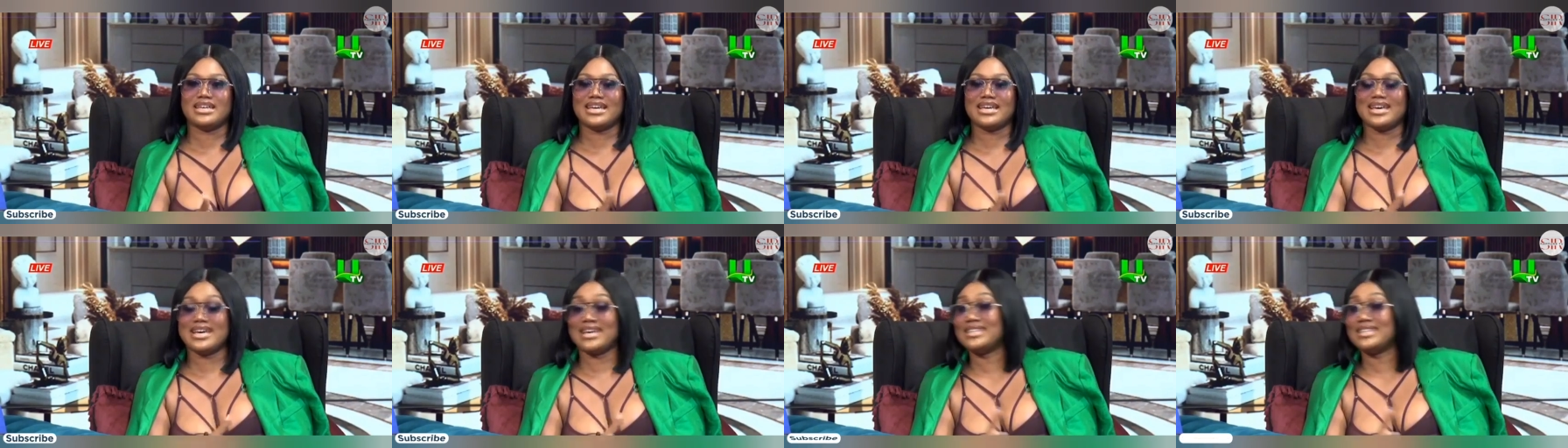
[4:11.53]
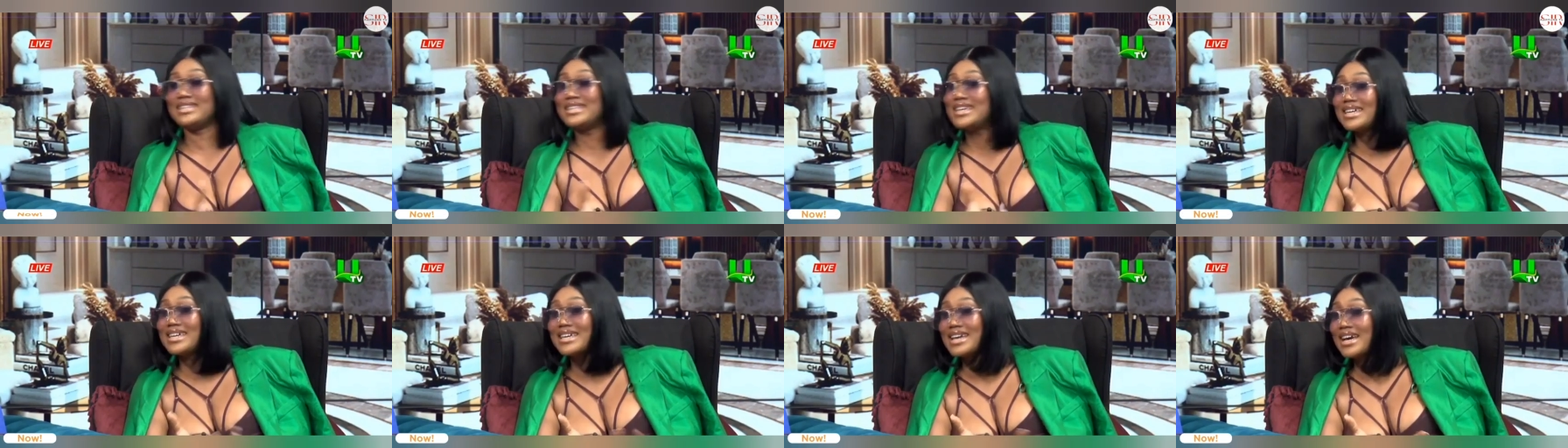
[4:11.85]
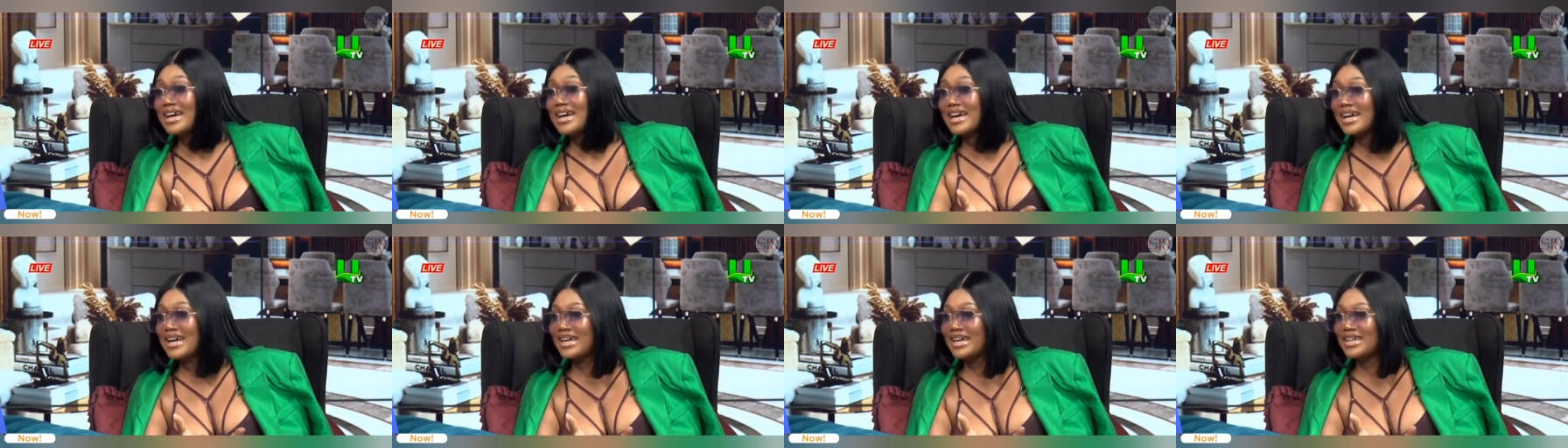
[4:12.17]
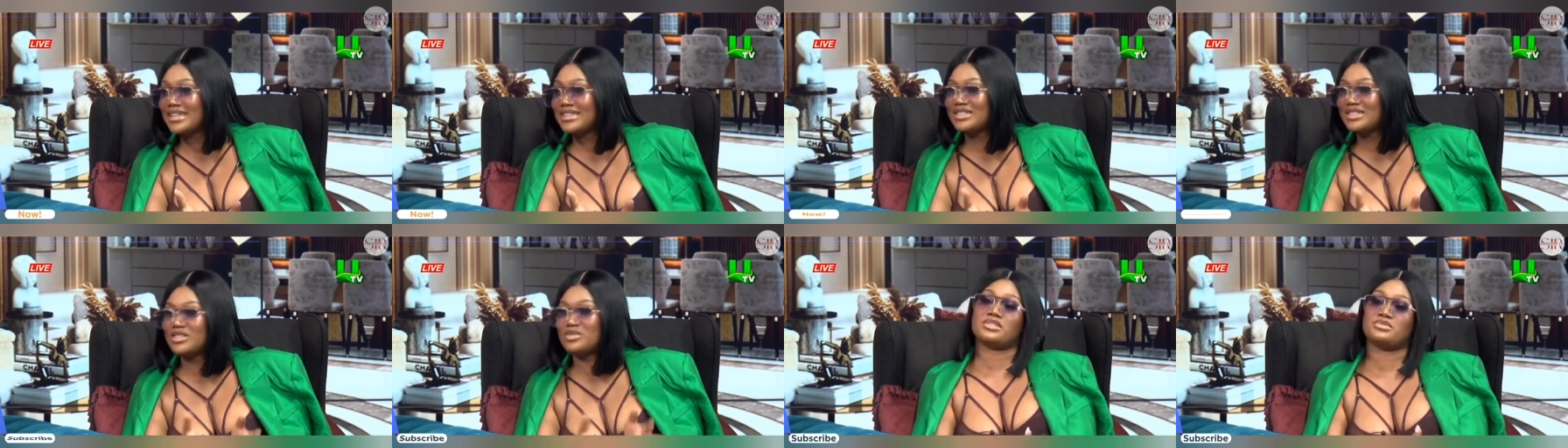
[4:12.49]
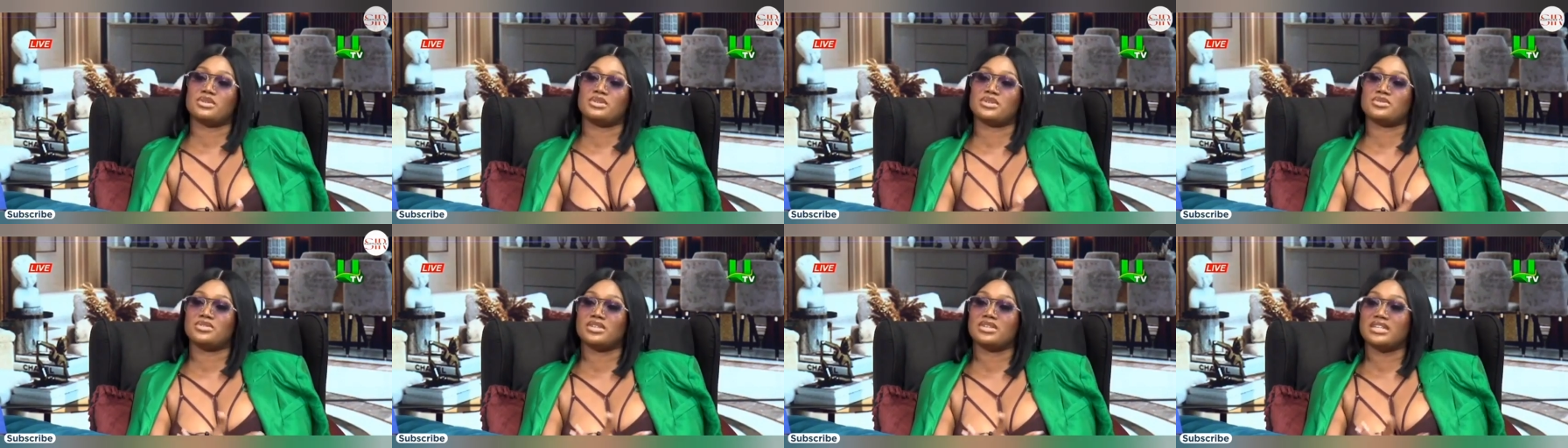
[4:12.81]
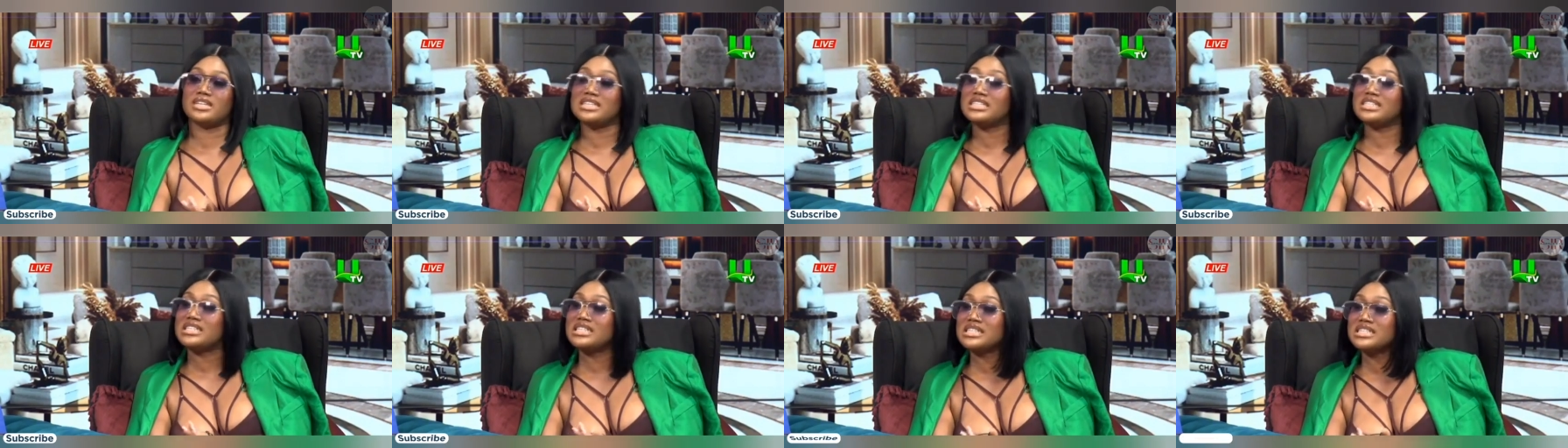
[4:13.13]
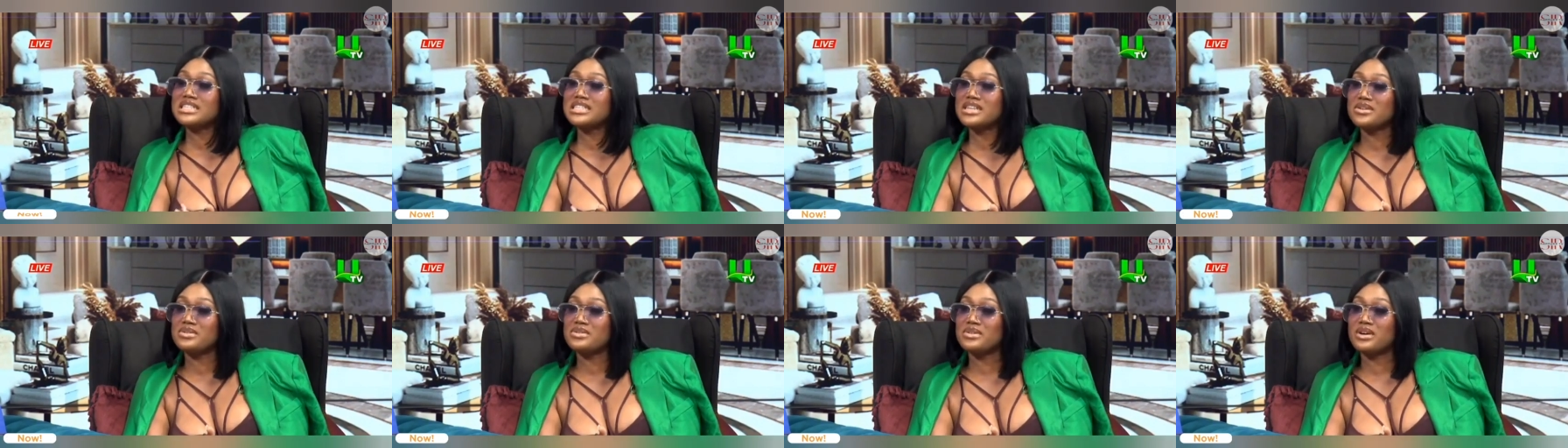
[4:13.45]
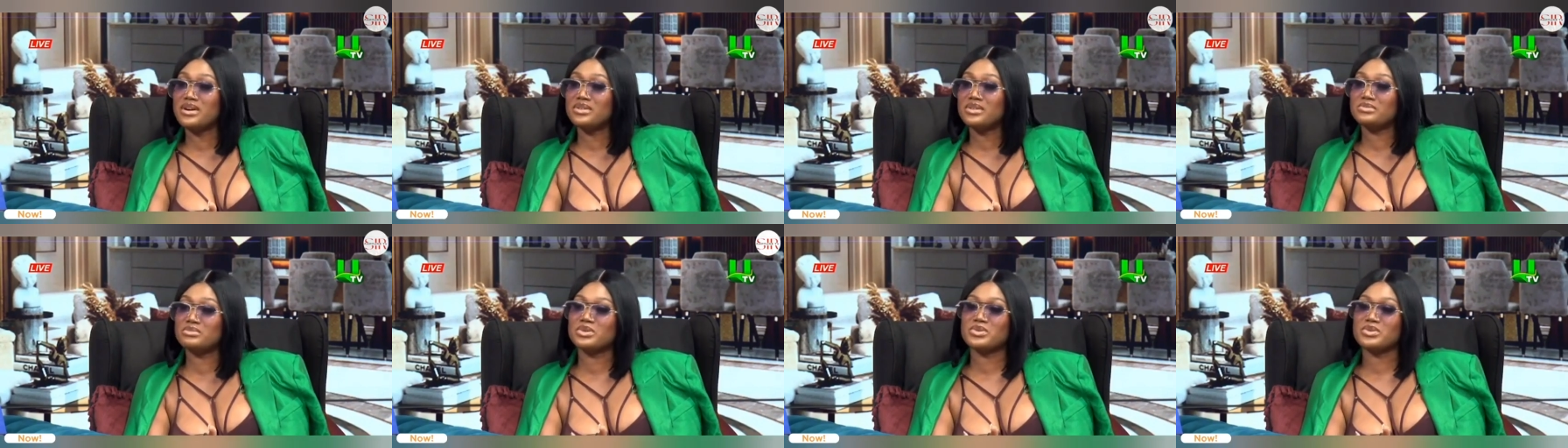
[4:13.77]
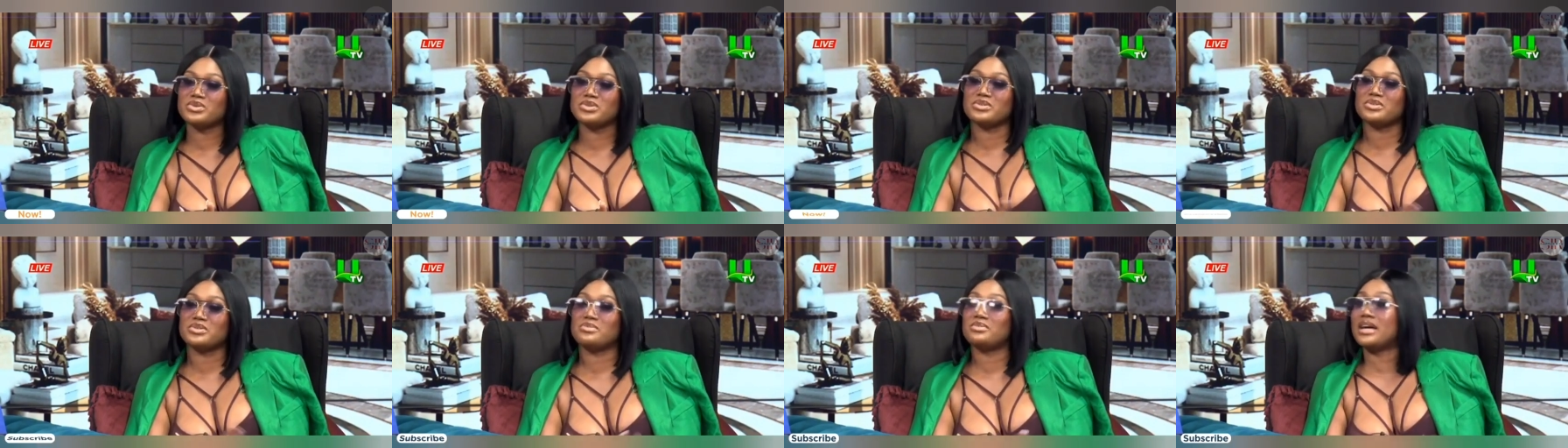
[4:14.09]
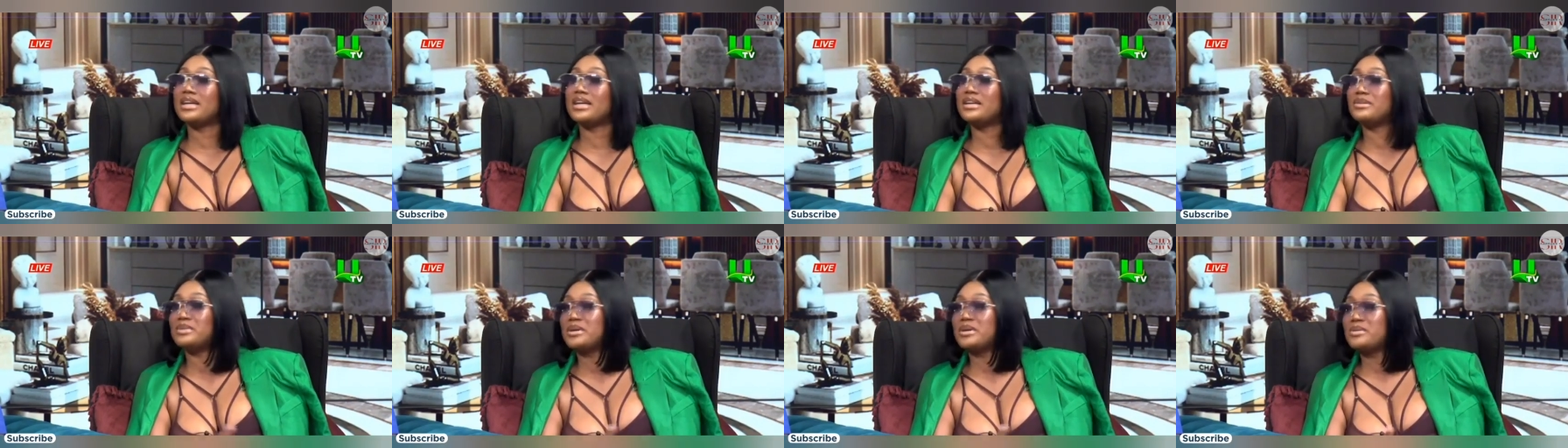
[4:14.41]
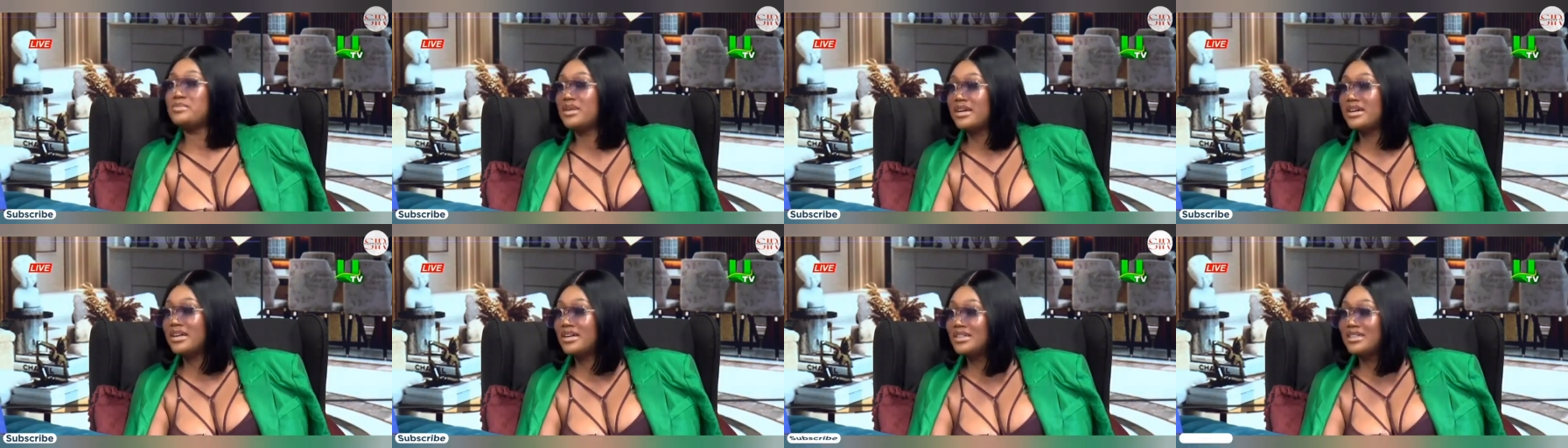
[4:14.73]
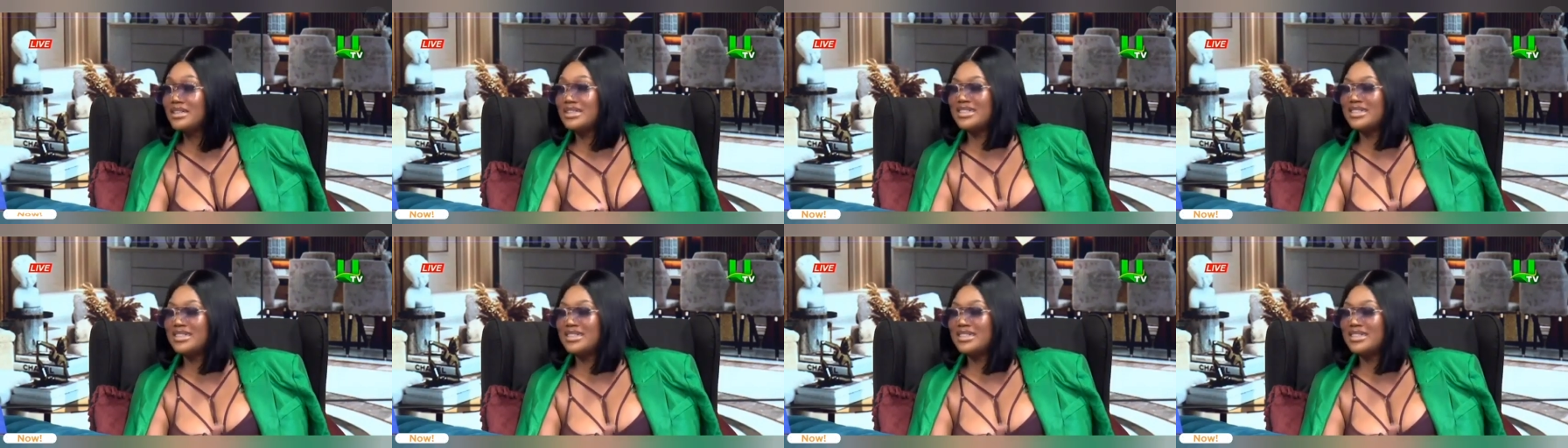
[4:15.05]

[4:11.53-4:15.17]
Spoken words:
There were speculations around because of Banebema.